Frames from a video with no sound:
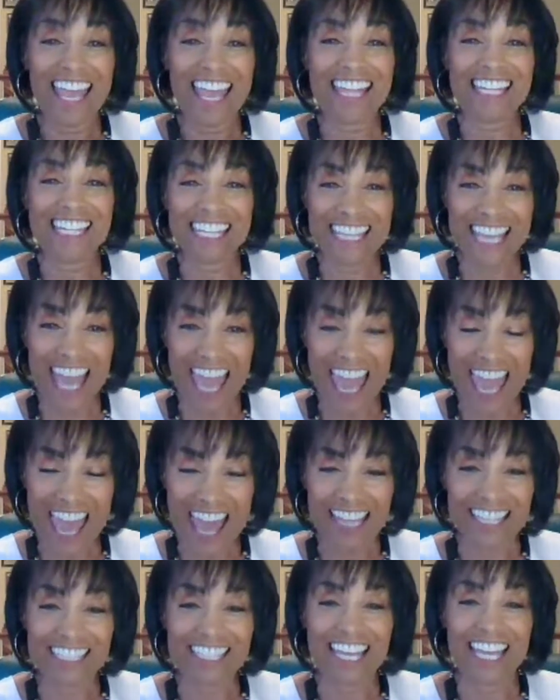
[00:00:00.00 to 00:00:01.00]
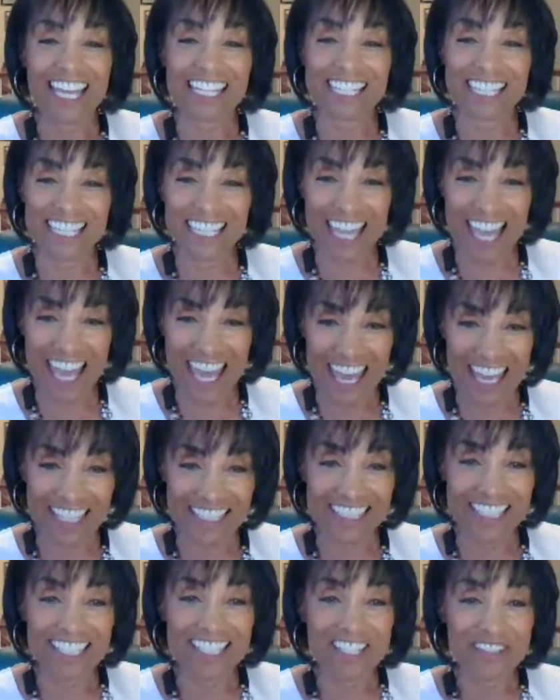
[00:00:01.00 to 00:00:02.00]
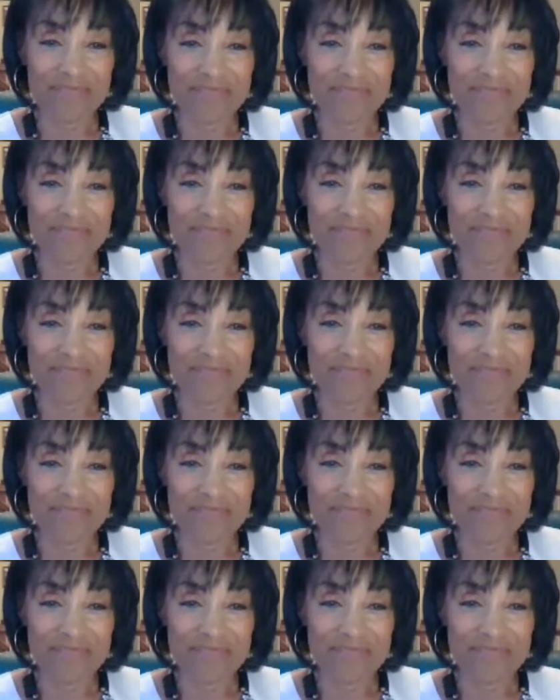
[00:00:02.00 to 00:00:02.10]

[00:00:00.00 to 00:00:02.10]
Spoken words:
And he had, and he had.